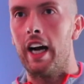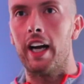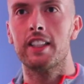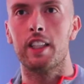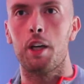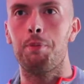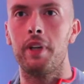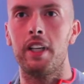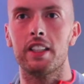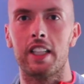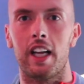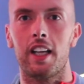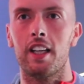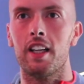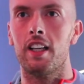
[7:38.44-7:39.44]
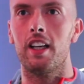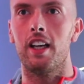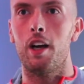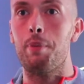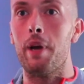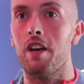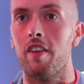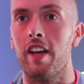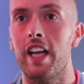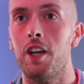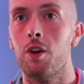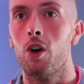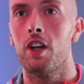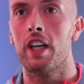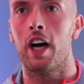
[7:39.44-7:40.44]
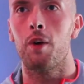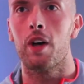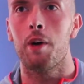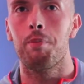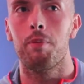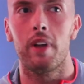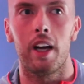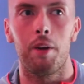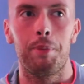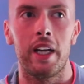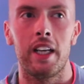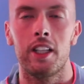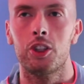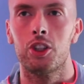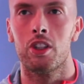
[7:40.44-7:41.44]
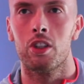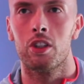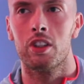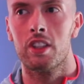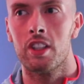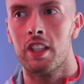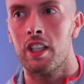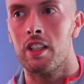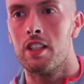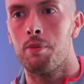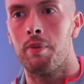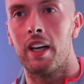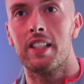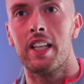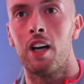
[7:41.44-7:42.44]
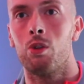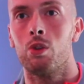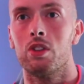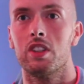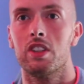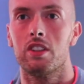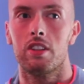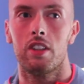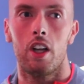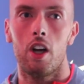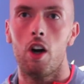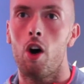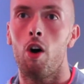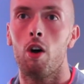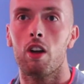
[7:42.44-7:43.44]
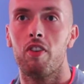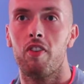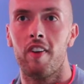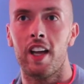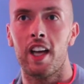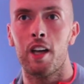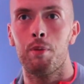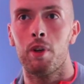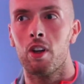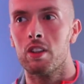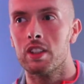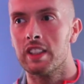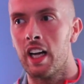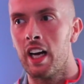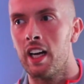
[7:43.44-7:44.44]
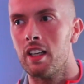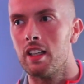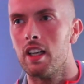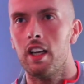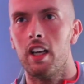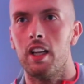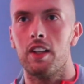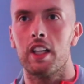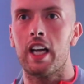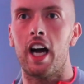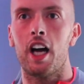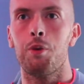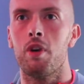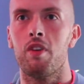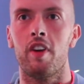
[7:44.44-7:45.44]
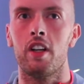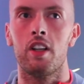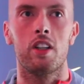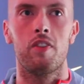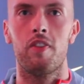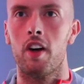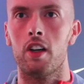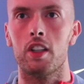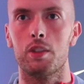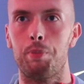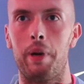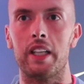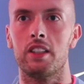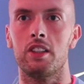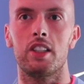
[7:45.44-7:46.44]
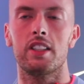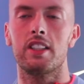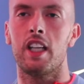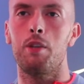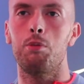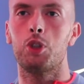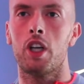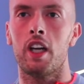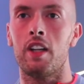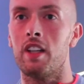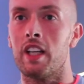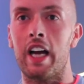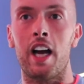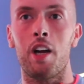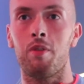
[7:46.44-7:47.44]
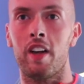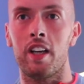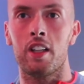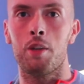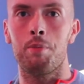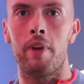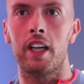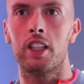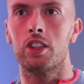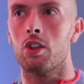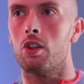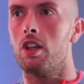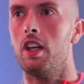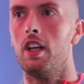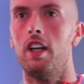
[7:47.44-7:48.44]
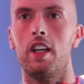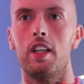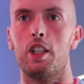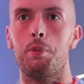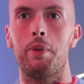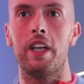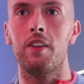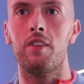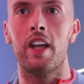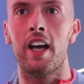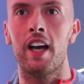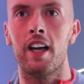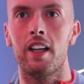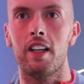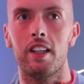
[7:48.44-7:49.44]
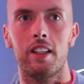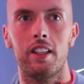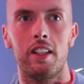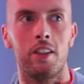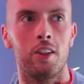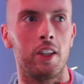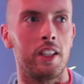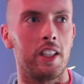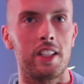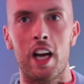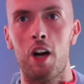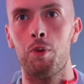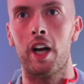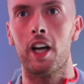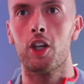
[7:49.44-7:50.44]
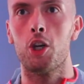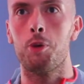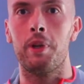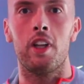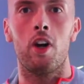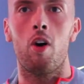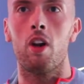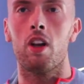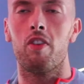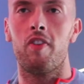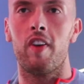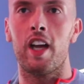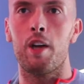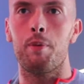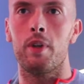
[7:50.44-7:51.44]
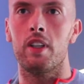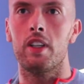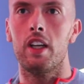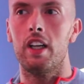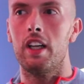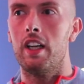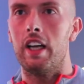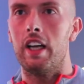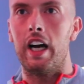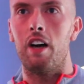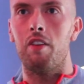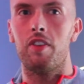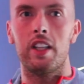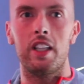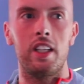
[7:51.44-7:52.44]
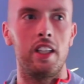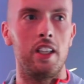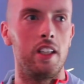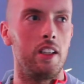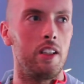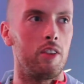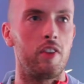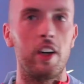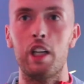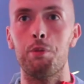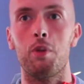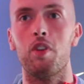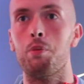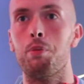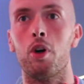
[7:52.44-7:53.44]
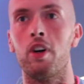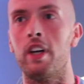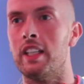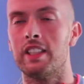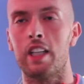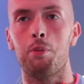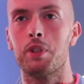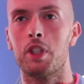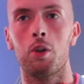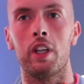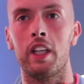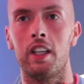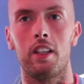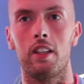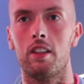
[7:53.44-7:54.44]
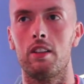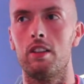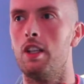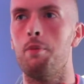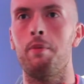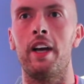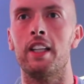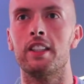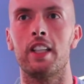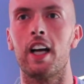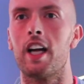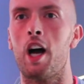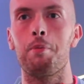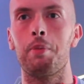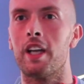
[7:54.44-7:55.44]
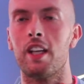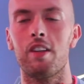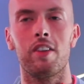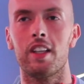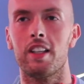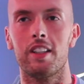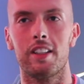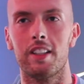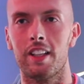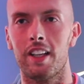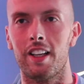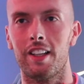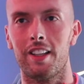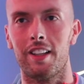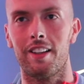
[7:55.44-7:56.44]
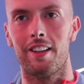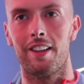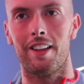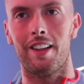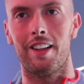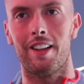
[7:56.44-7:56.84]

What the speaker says: accept me as like a bit of a hero now, and I'm being introduced into my town's Hall of Fame alongside the guy who invented the first passenger steam train, the guy who invented the match. So to be in there, you know, in the town that I grew up in, the Hall of Fame, and have the freedom of the borough, it's absolutely amazing. I can't believe it. Yeah.